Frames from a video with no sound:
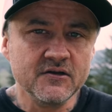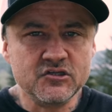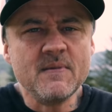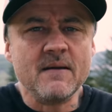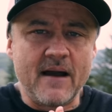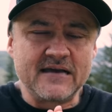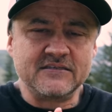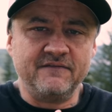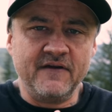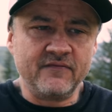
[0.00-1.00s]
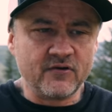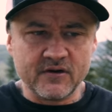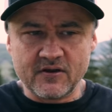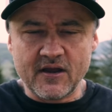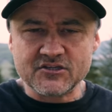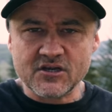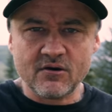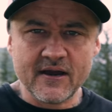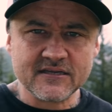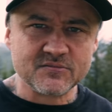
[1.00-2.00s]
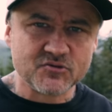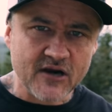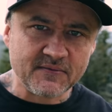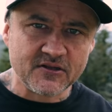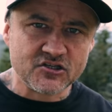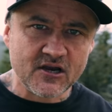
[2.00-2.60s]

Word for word: do me a massive favor and actually go ahead and subscribe to the